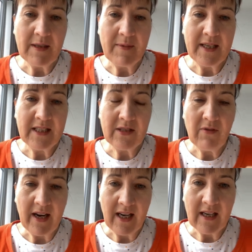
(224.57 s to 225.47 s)
somebody to
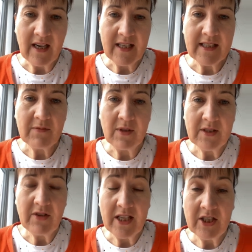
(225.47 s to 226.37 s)
recognise what
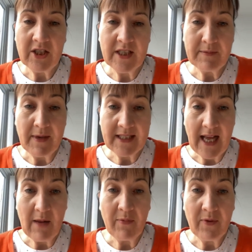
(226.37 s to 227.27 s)
strategies might
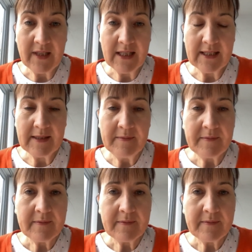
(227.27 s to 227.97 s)
help with this.